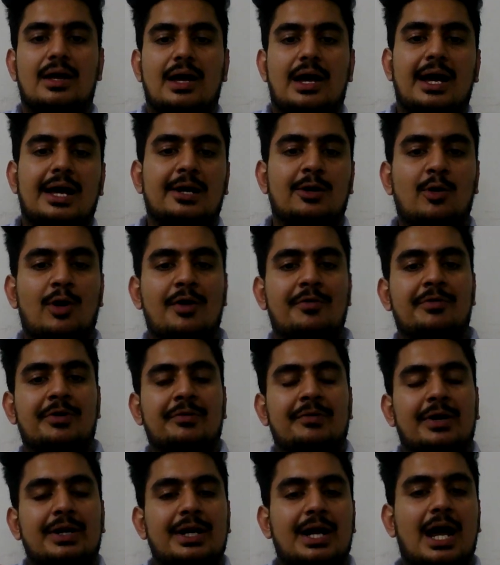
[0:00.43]
Hello
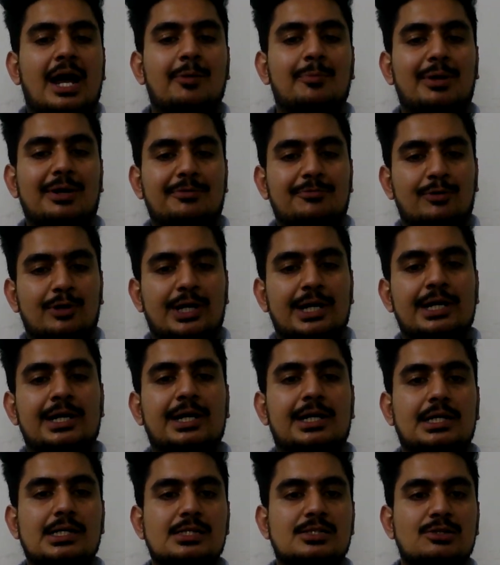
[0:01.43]
everyone, I am Advocate
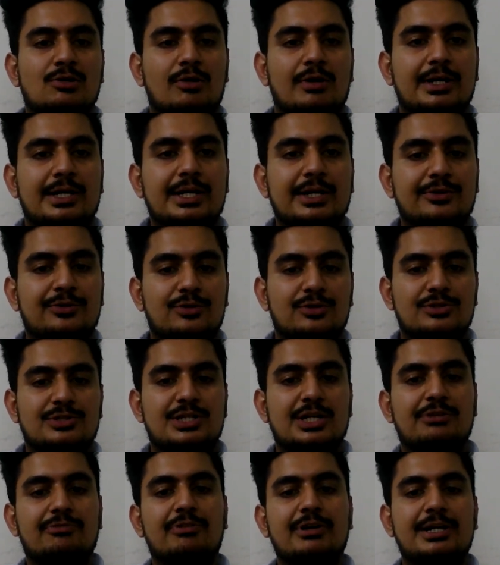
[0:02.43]
Akhil Solanki
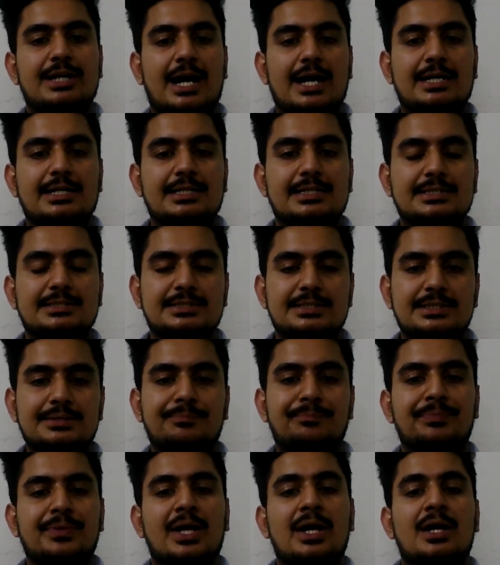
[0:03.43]
Associate with Dial Easy.
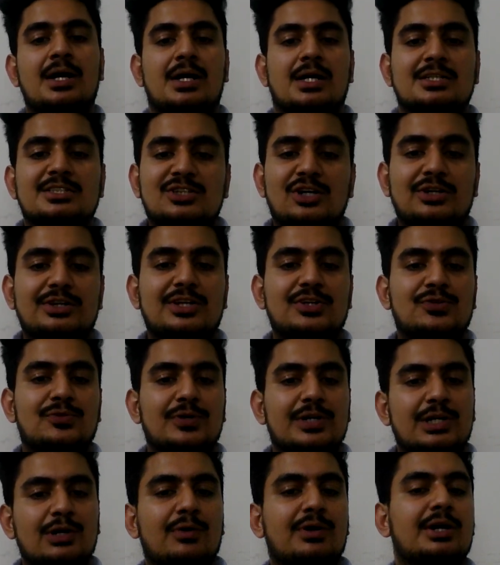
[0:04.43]
So in this
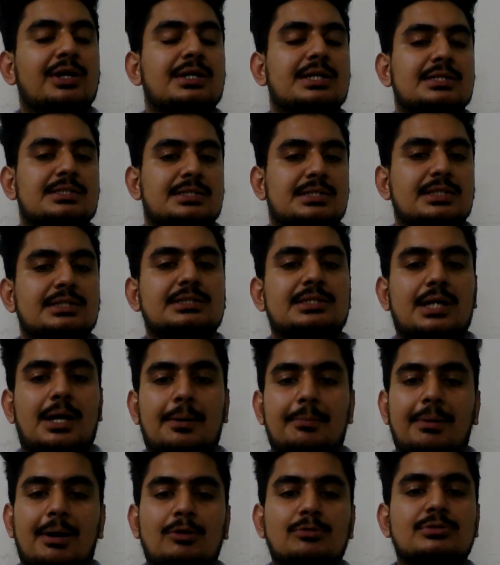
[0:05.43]
video we will discuss
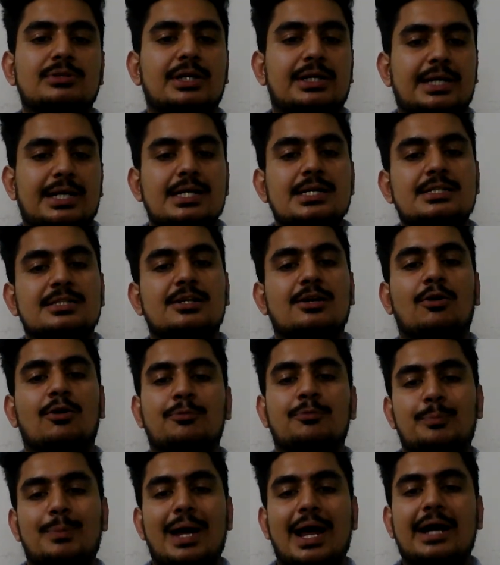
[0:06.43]
about the case law
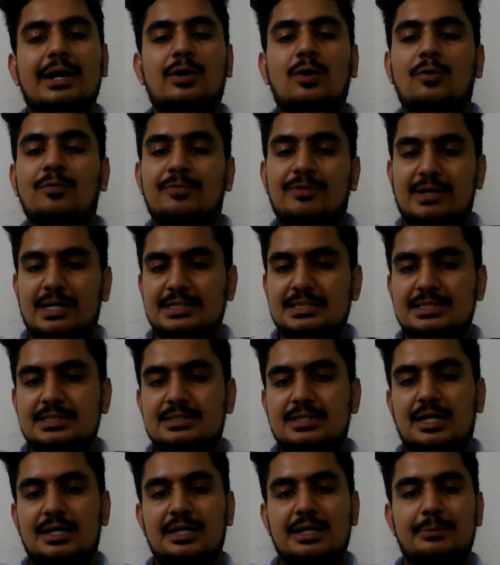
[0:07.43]
of Bank of
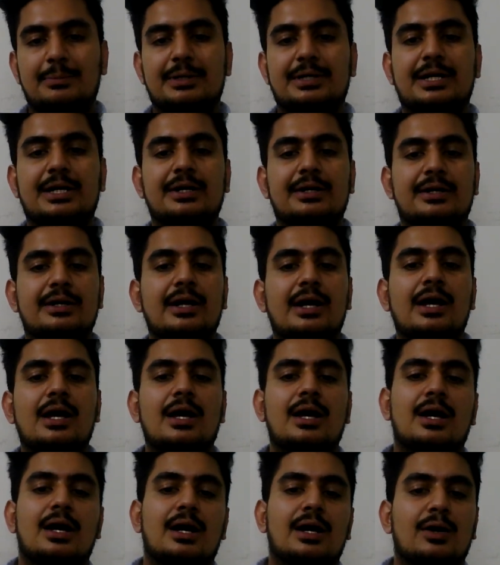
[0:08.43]
Rajasthan Limited
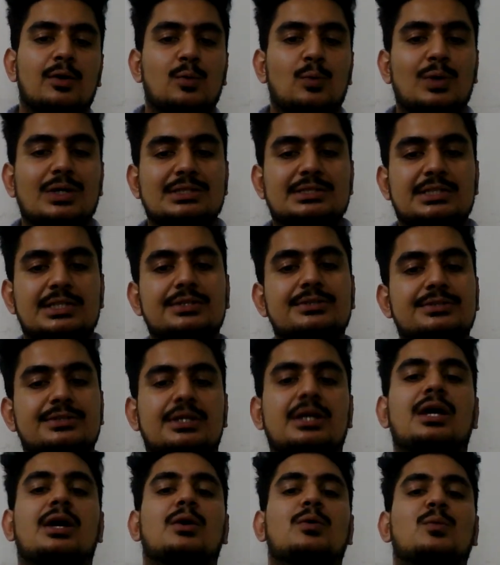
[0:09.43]
uh, versus
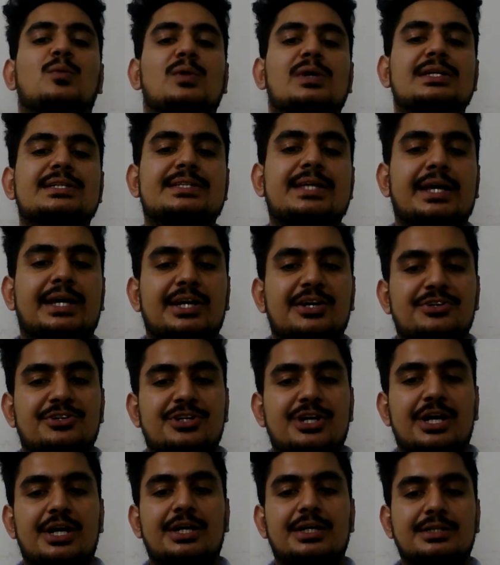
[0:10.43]
VSEGI
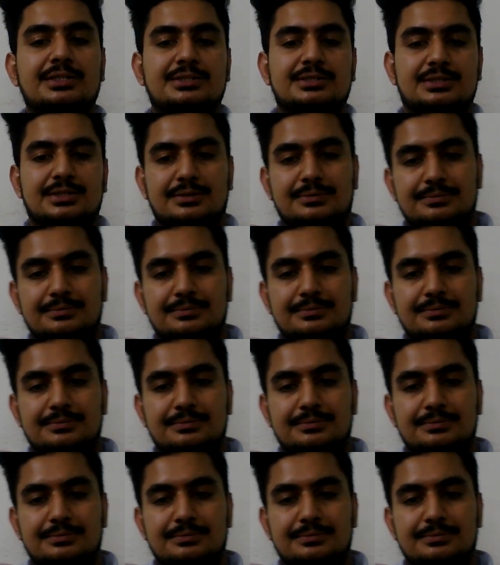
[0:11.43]
Shares